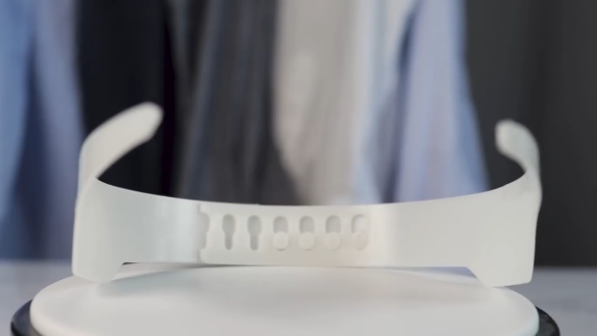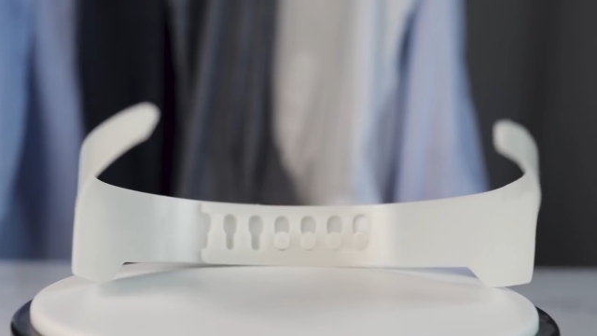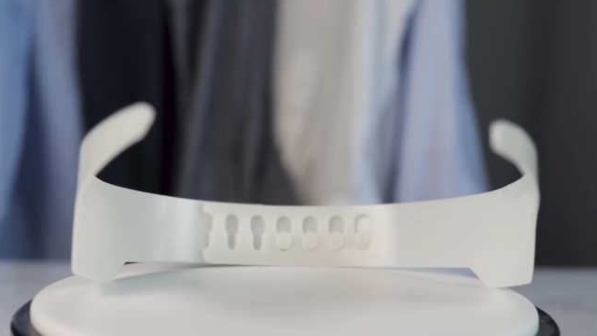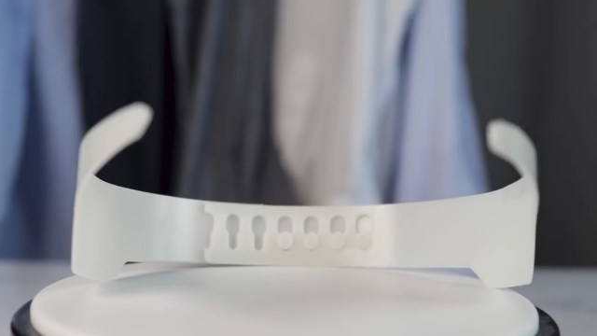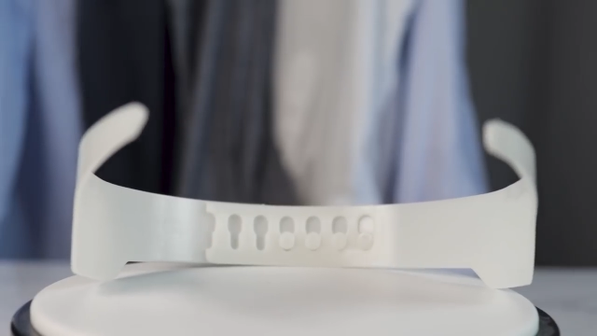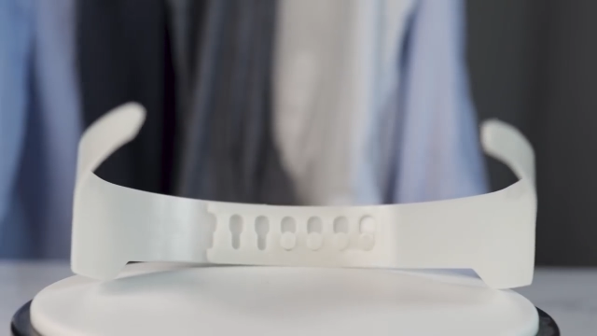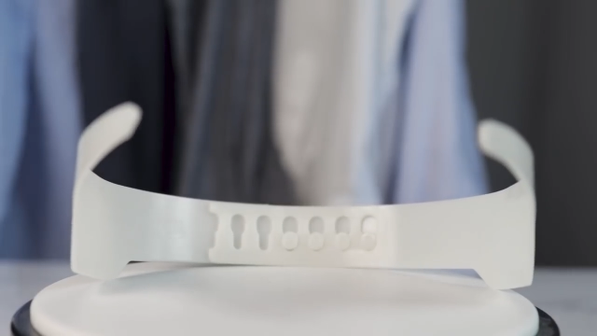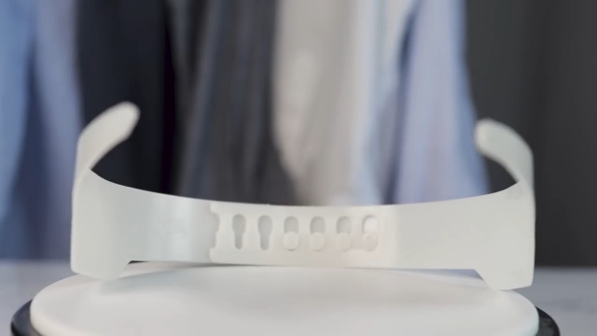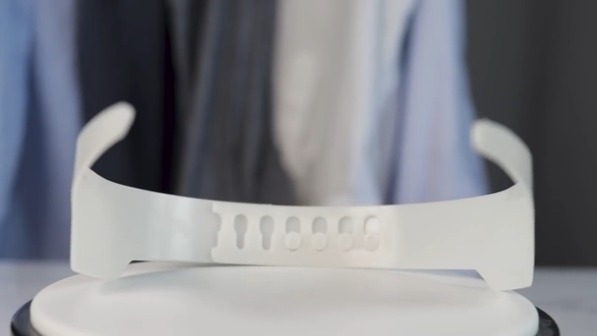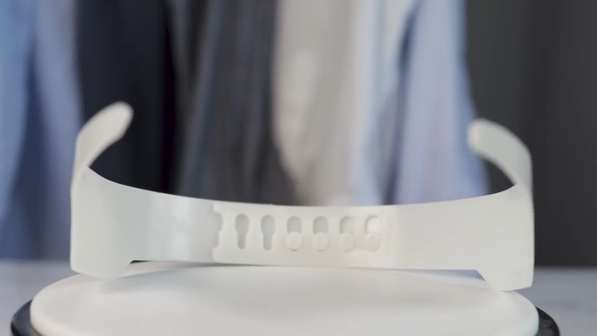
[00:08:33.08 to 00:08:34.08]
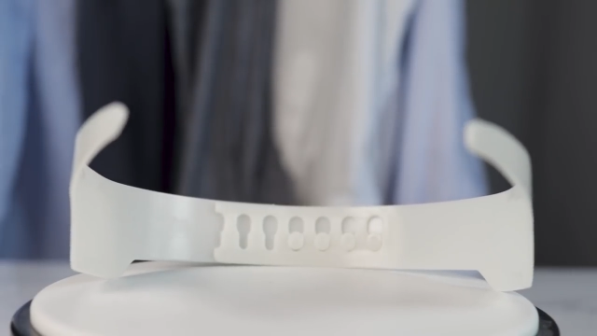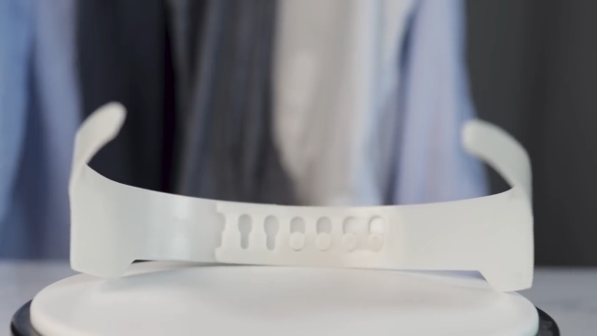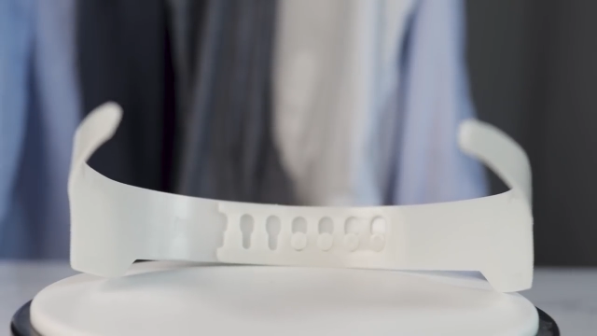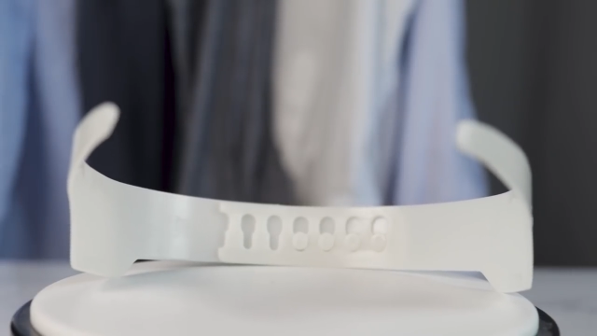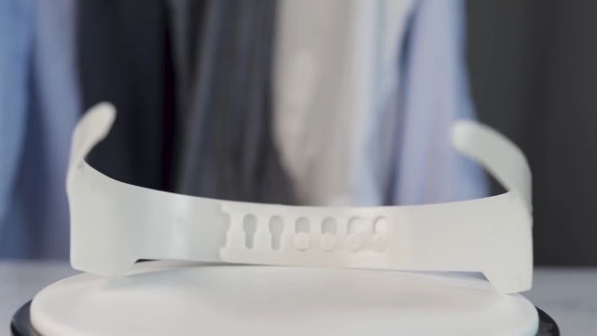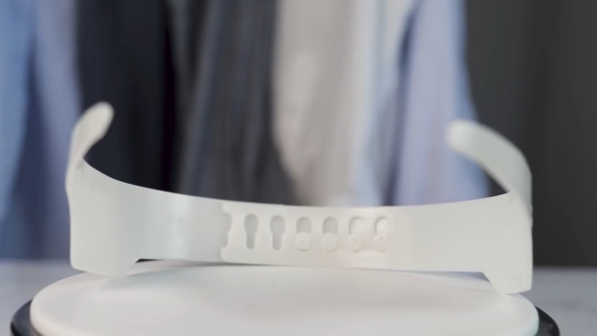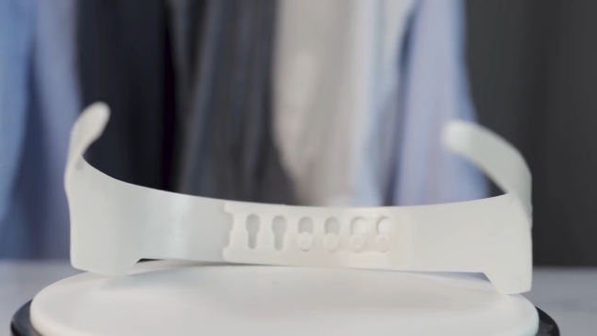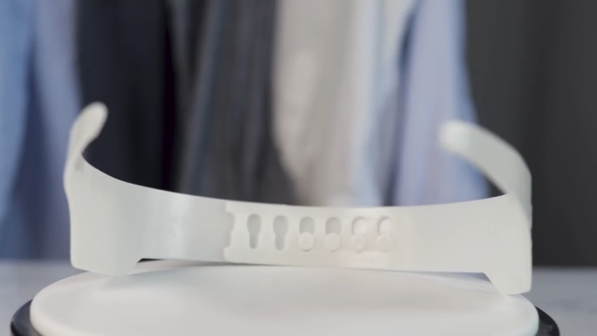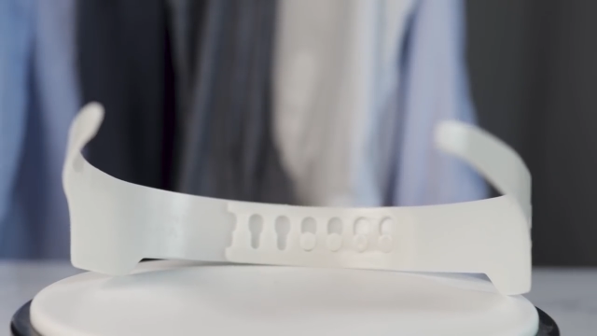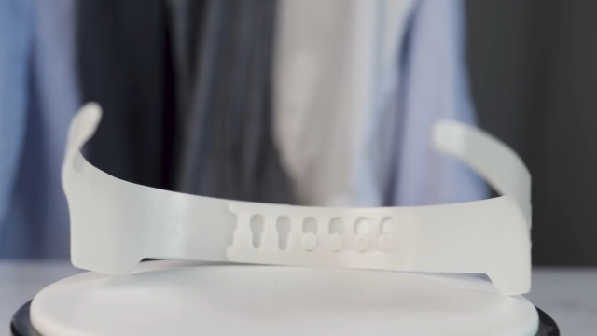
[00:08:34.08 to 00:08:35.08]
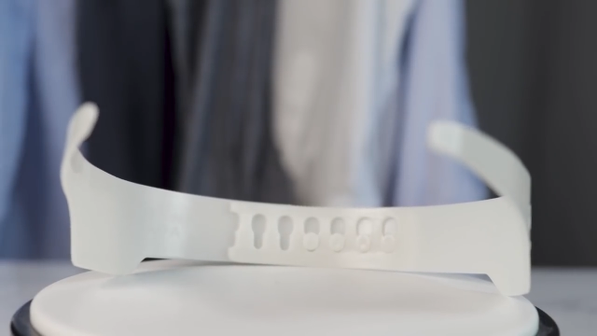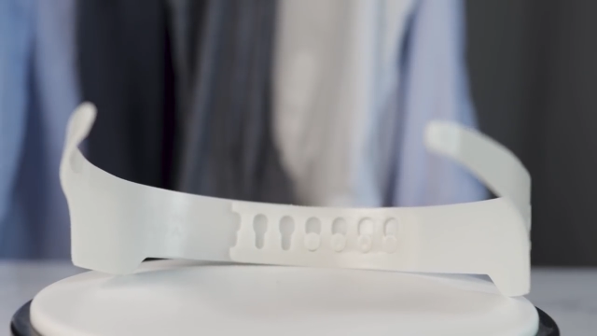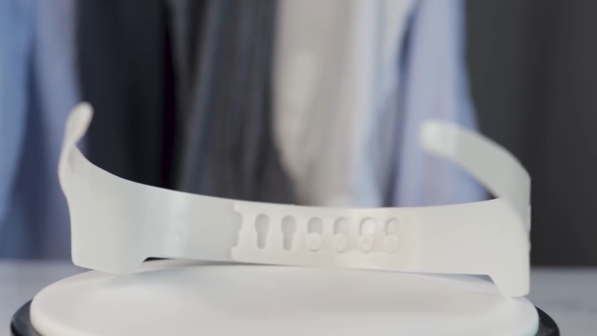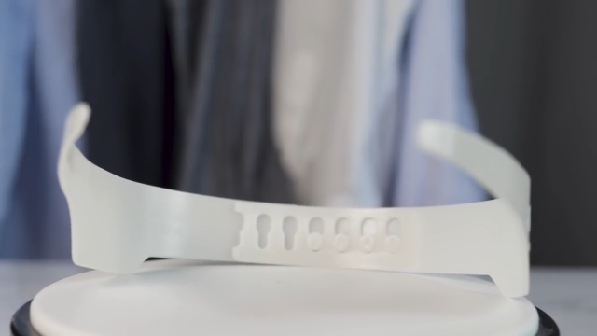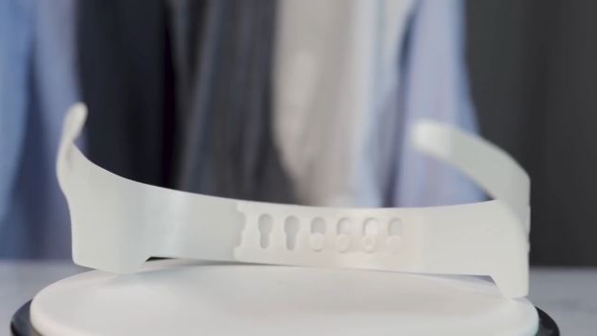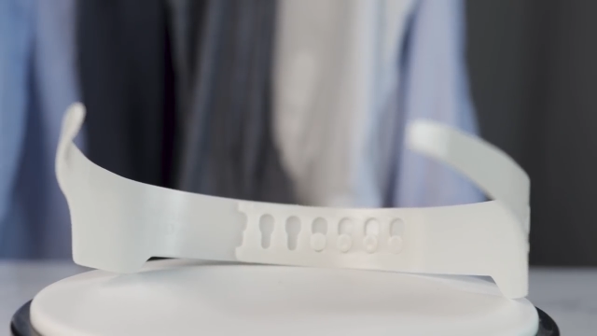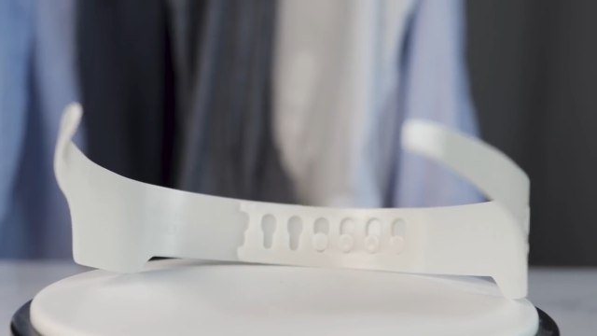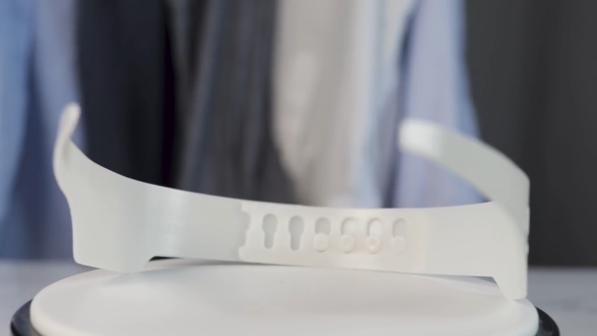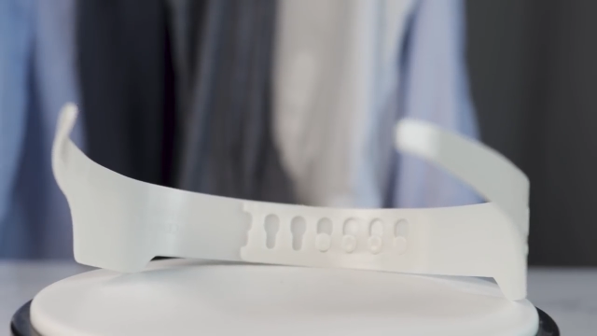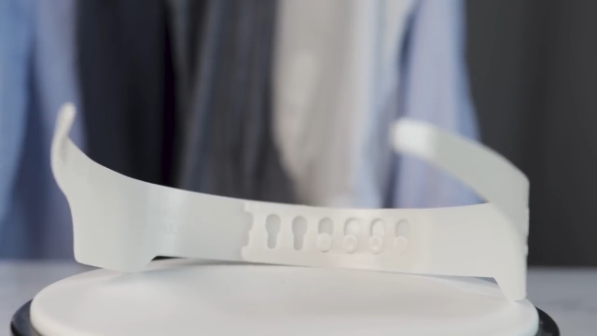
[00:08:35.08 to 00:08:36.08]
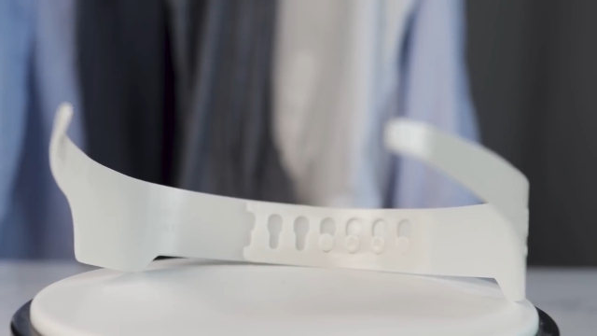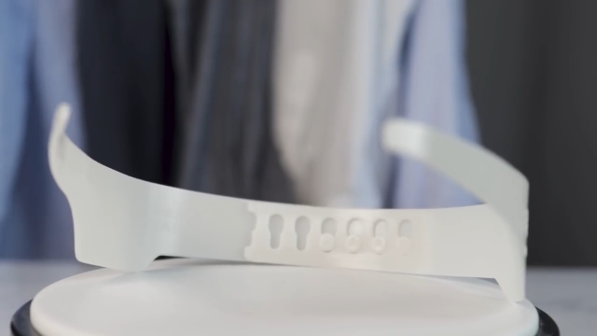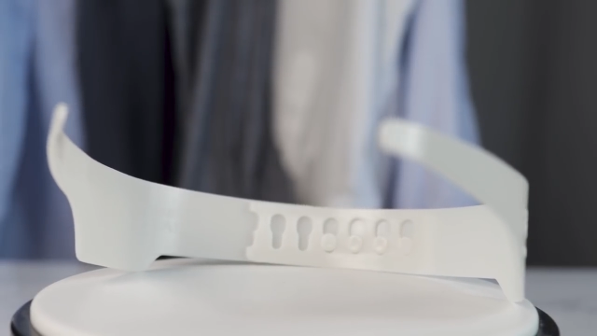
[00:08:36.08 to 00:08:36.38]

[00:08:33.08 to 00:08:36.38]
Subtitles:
[unreadable: no face in view]